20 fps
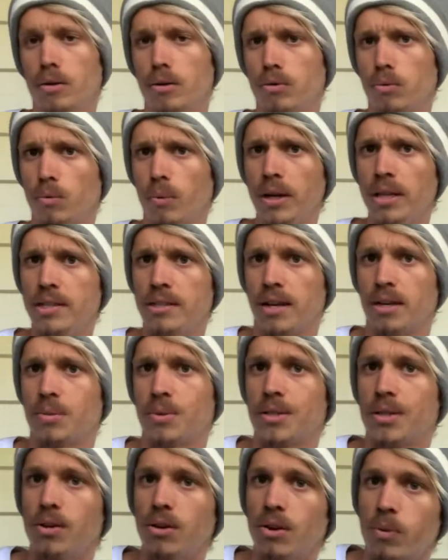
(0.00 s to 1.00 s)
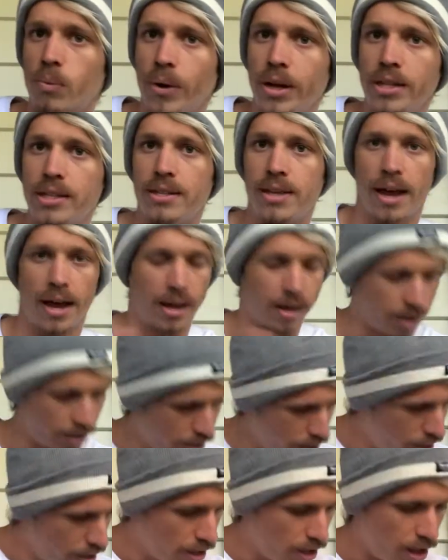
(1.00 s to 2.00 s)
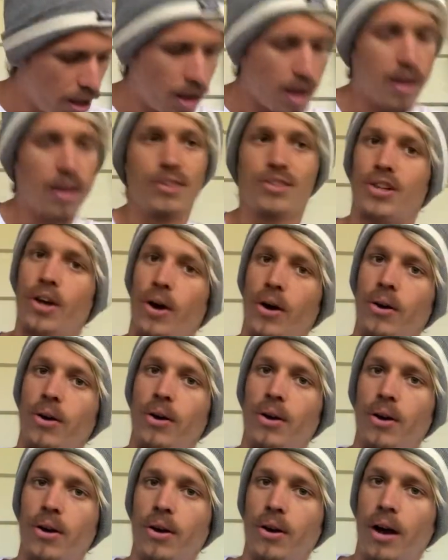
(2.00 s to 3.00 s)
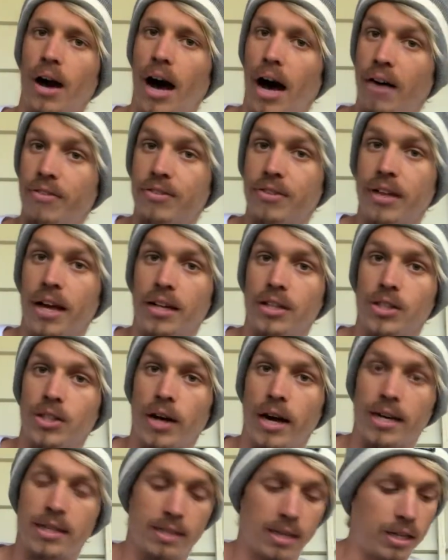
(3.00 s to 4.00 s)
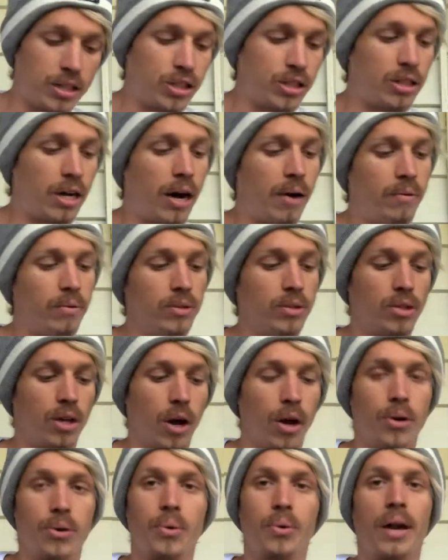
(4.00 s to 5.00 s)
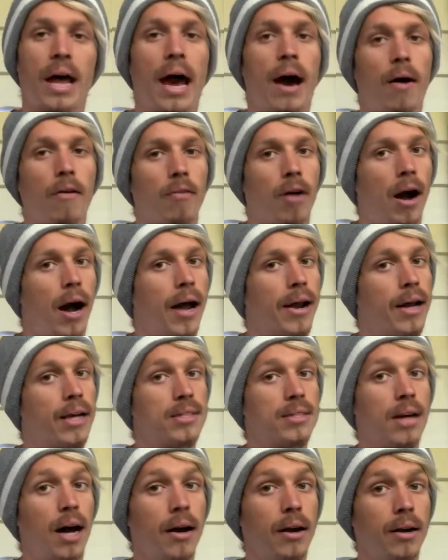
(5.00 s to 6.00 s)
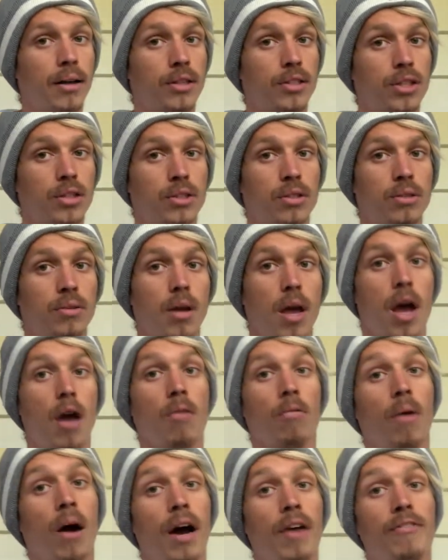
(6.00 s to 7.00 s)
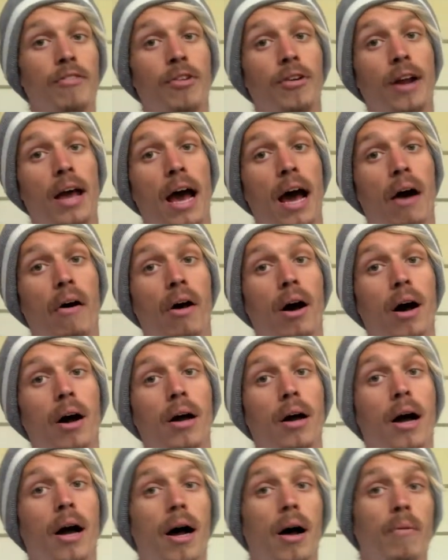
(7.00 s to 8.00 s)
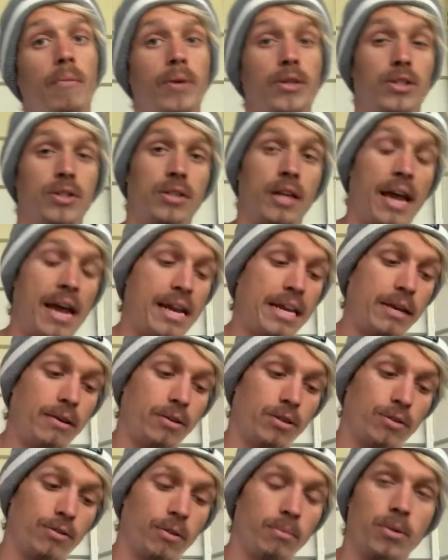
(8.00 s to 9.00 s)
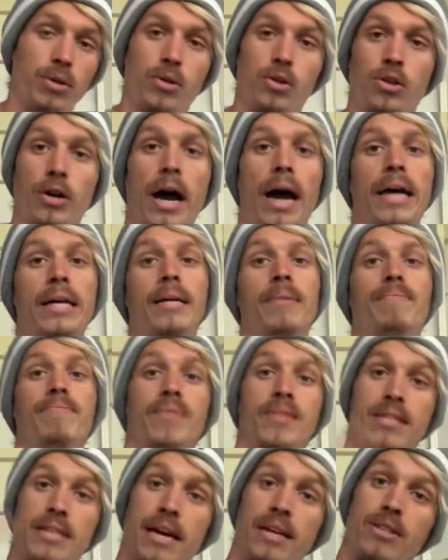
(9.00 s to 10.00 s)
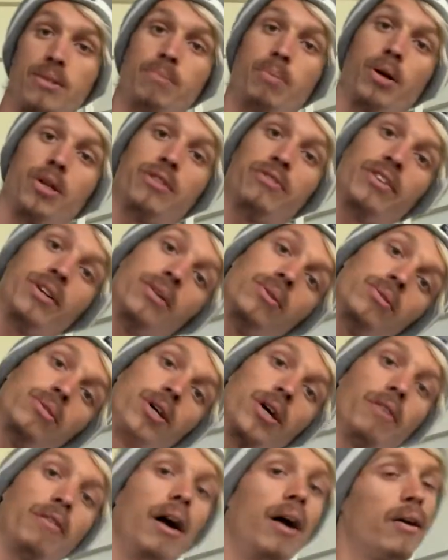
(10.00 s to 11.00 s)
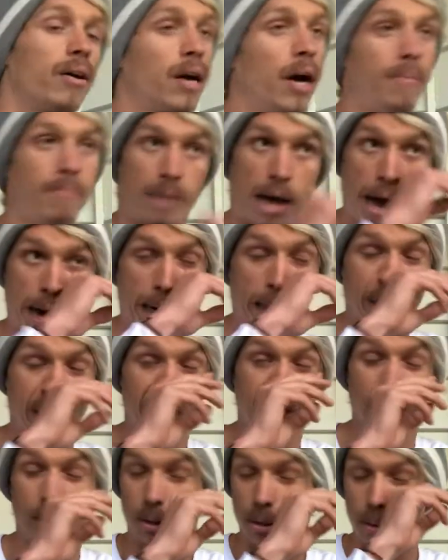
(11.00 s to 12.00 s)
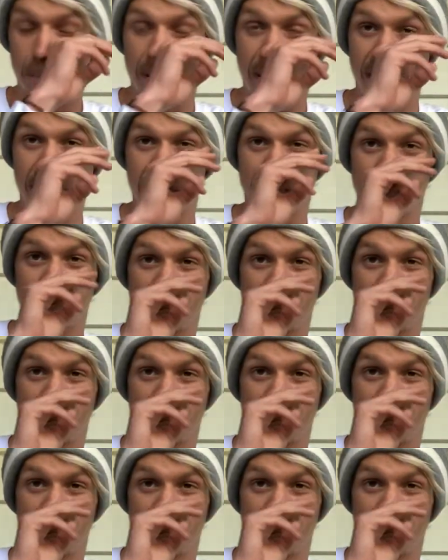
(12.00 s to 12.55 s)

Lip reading: Wednesdays. We're still on Wednesday. So after that track session, I would go do an hour ride. I started at just ride for an hour, which is handy. It's from the track down to Pottsville, turn around, come back, just along the beach.